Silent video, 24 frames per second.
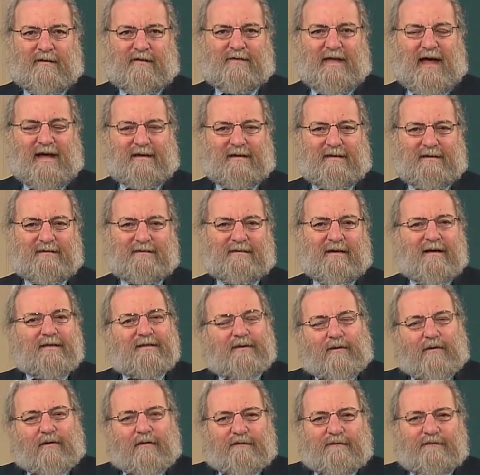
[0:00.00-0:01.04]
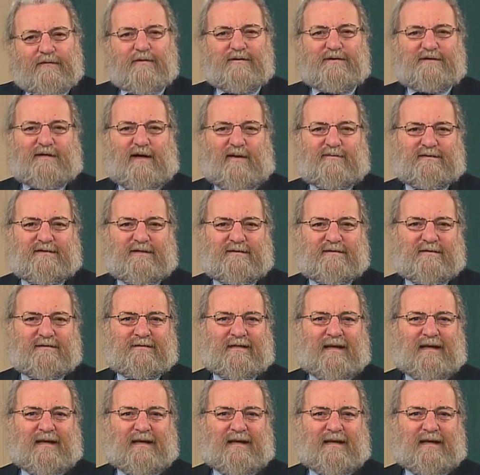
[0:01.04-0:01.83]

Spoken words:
That is, there are a few substances